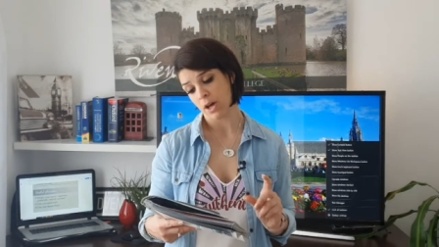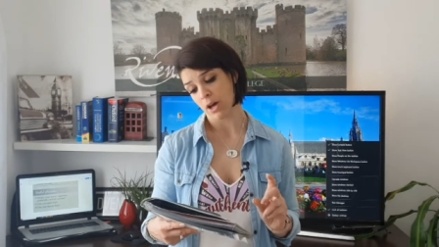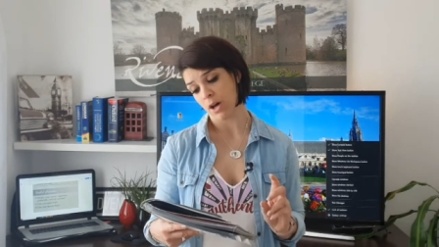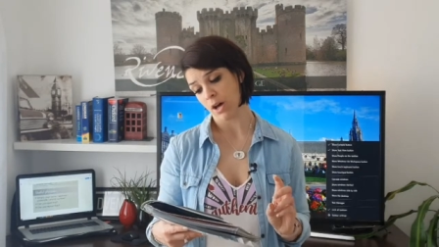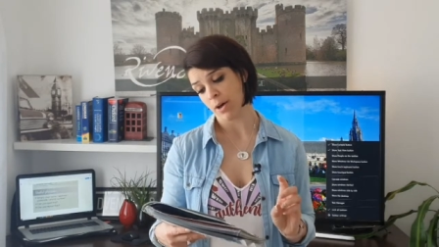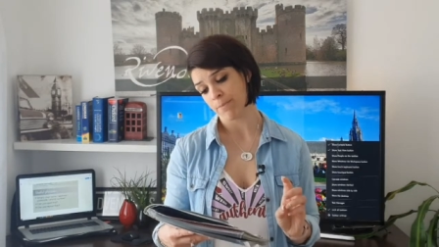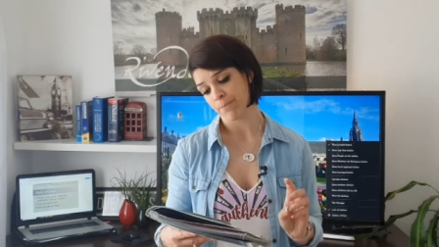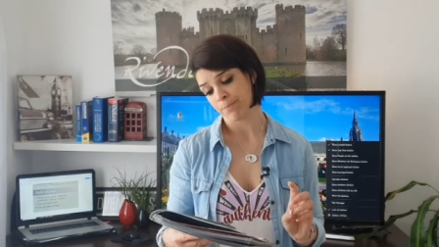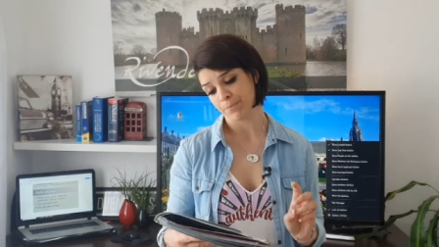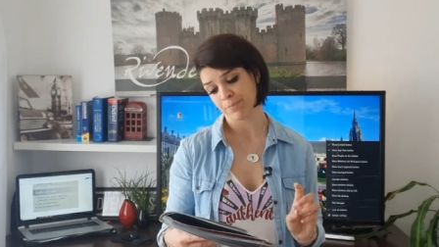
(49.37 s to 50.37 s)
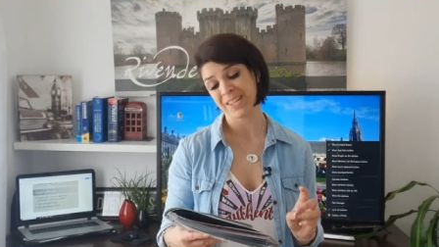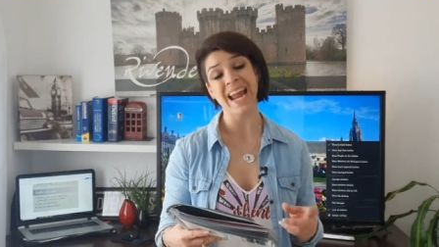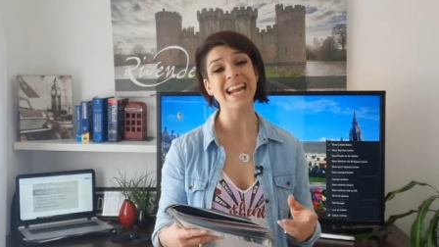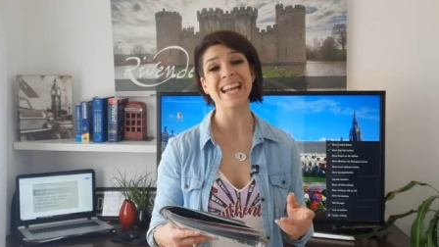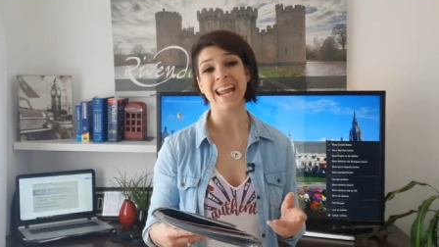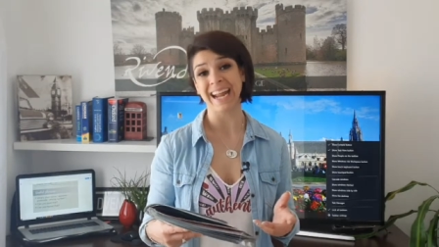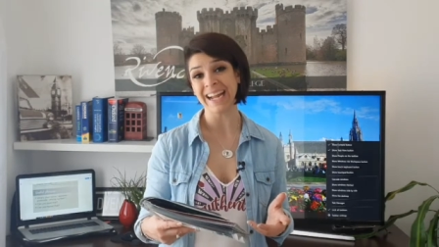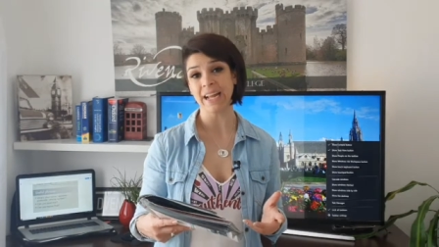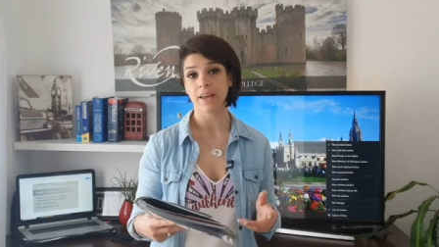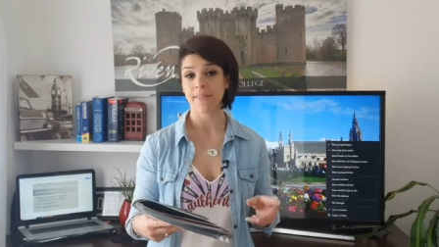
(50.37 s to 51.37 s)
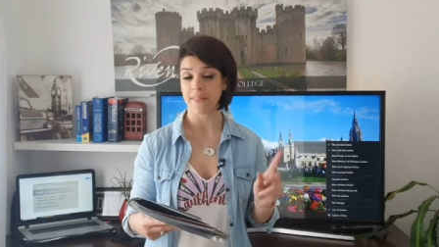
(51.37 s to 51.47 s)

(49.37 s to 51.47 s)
um, telling